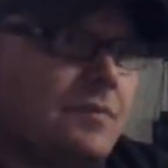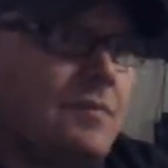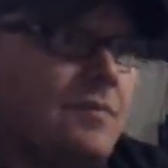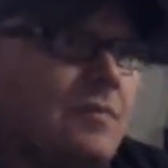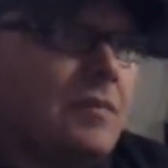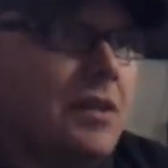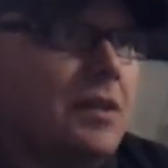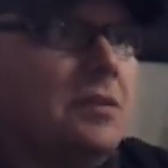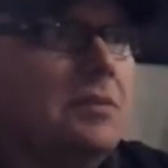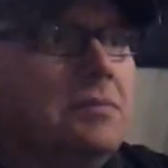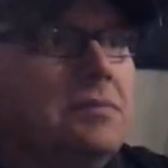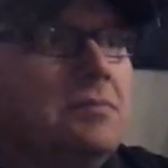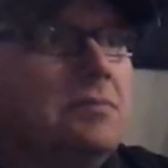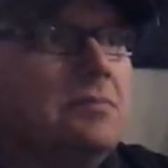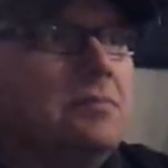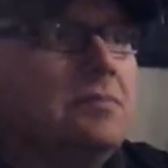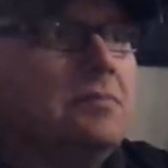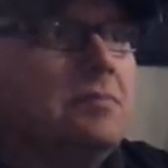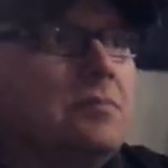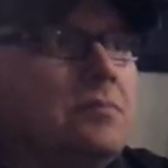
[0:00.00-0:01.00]
No.
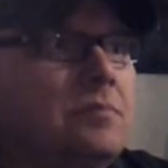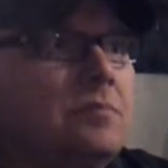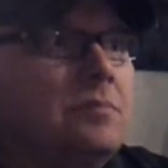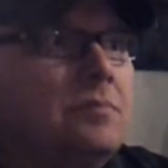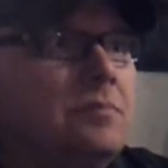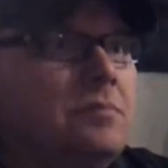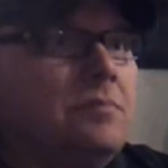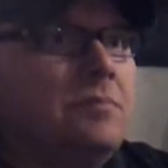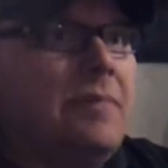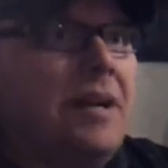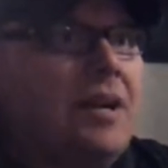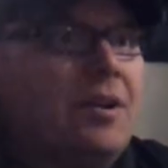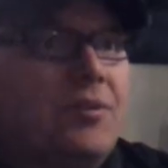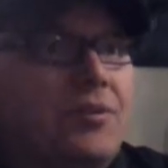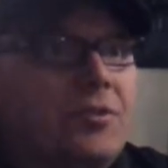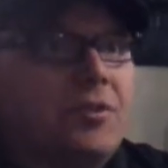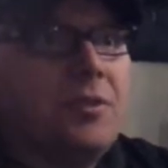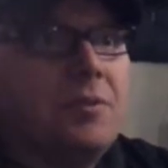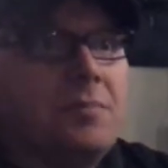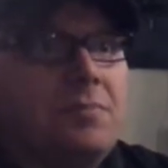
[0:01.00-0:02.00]

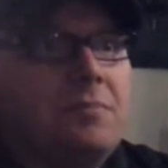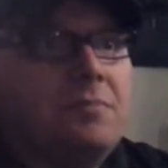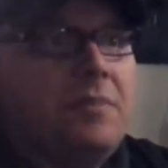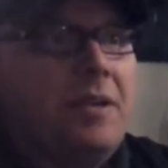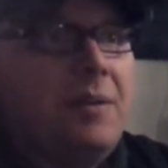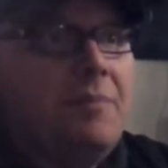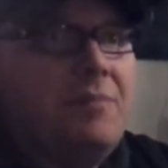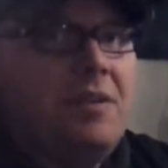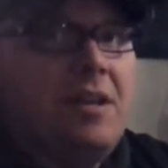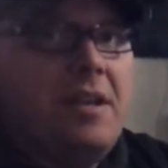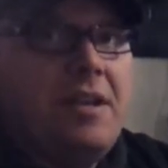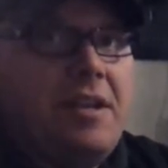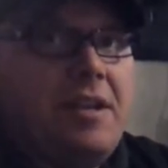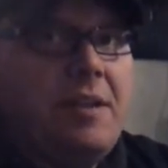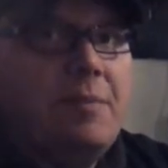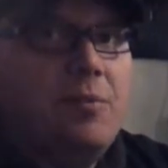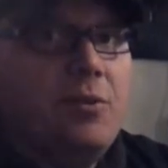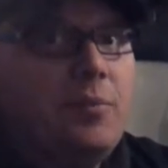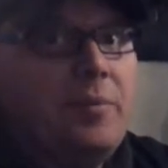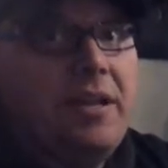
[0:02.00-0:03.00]
Mauser
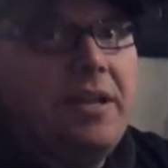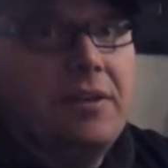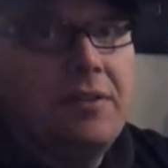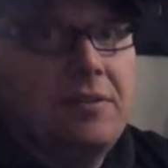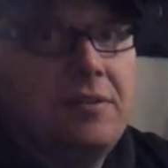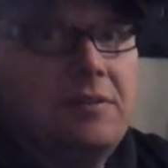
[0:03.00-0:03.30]
M98 room handle.